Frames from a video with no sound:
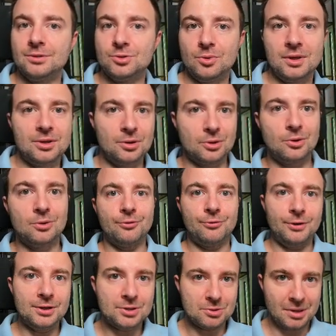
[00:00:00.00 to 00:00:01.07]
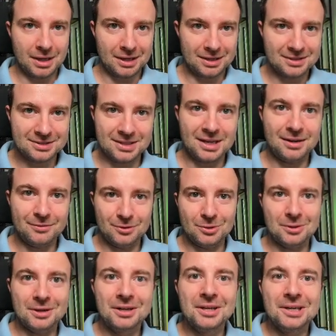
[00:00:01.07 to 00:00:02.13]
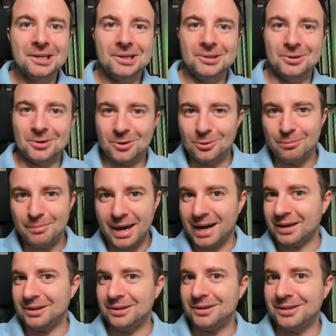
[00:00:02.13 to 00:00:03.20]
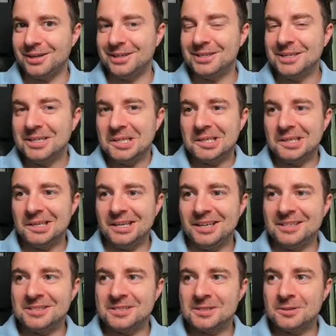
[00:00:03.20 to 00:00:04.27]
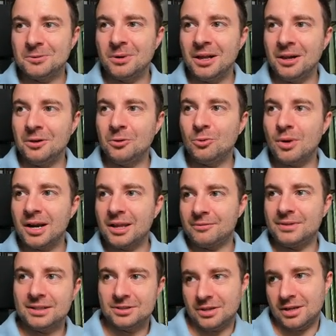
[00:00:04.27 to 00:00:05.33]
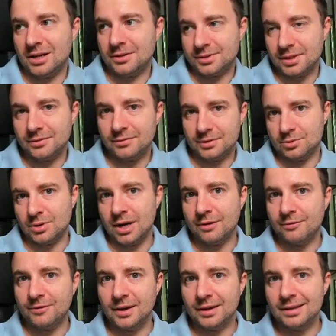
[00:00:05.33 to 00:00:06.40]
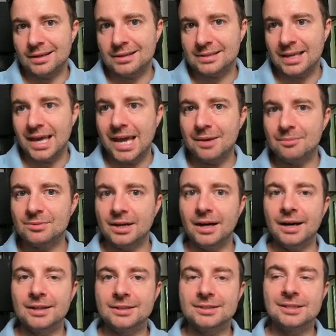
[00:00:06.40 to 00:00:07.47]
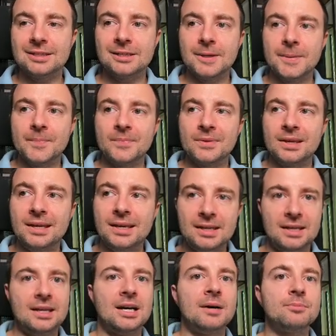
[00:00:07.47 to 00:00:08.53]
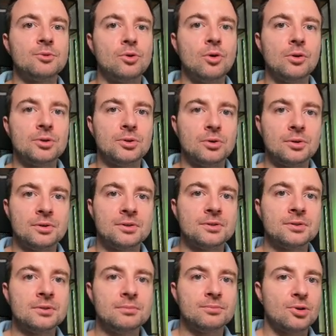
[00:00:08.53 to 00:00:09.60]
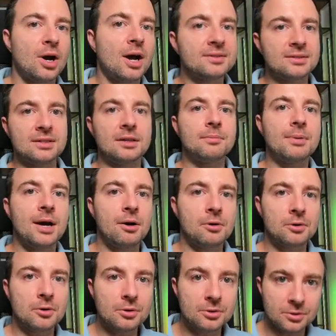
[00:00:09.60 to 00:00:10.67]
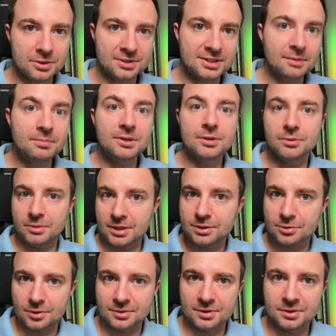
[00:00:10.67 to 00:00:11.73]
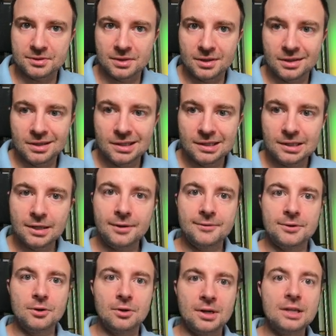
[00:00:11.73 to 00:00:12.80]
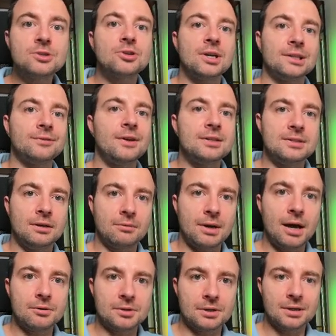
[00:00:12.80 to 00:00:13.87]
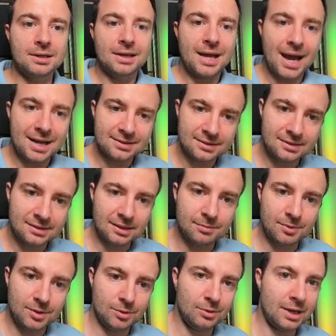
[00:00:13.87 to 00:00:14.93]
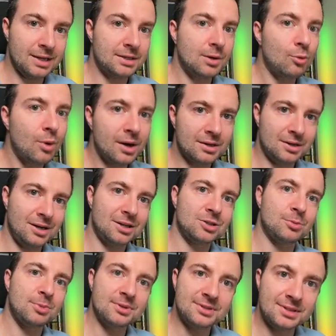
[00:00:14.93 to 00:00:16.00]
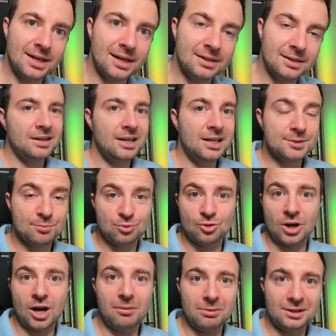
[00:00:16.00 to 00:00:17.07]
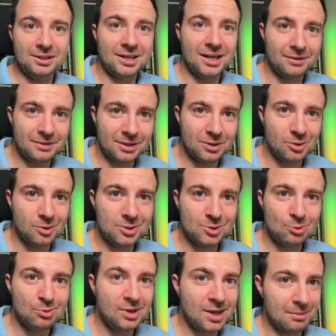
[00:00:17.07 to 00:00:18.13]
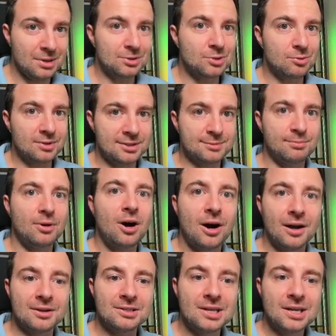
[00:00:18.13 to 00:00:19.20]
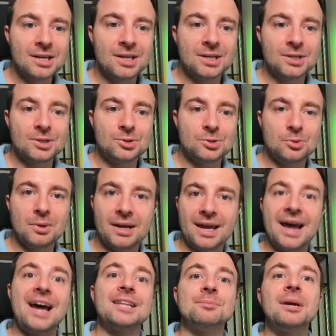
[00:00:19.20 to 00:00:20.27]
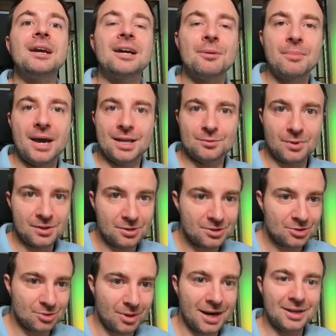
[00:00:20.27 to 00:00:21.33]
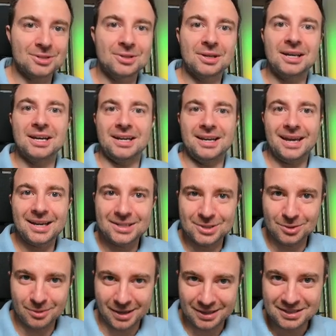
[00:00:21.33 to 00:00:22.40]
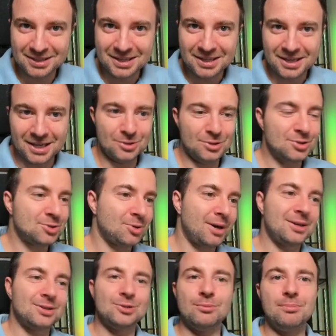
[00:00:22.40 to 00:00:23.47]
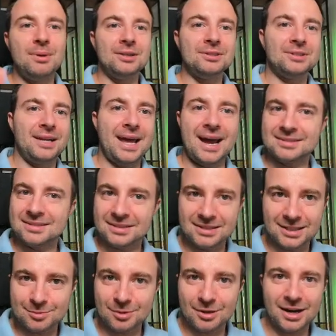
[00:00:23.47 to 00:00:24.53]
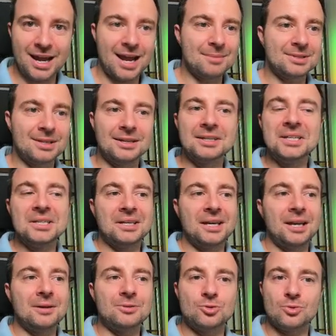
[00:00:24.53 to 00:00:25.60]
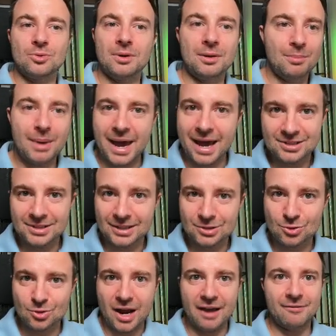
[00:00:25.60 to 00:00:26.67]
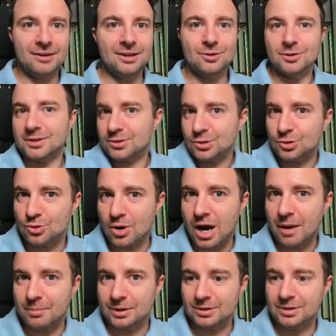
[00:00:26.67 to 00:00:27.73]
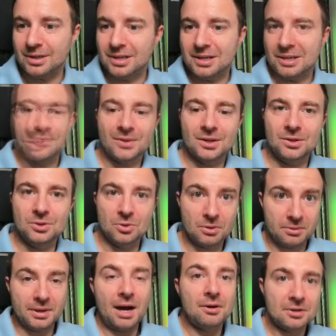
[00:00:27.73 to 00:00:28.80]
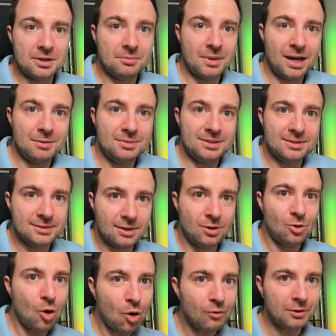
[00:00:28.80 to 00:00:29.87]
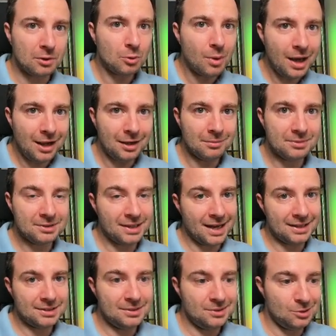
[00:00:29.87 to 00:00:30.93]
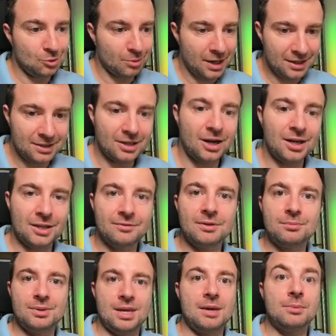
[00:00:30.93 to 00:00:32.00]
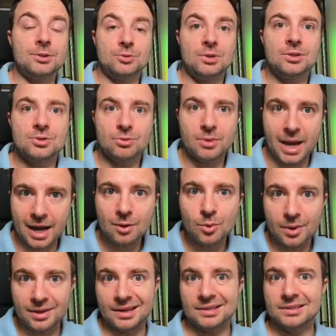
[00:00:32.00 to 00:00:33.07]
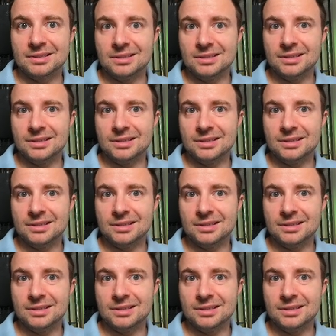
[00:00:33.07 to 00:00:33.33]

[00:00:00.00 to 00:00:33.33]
doing your filtering inside of your your own backyard is well what if that denial of service traffic is aimed at eating up all your processing power or cpu resources if your internet facing router has its CPU at 100%, it's probably not even going to be able to respond to an admin command when you're trying to connect to it and you're trying to build an access list perhaps and and, and match that traffic in order to drop it your router might be so overwhelmed that you might not even be able to interact with it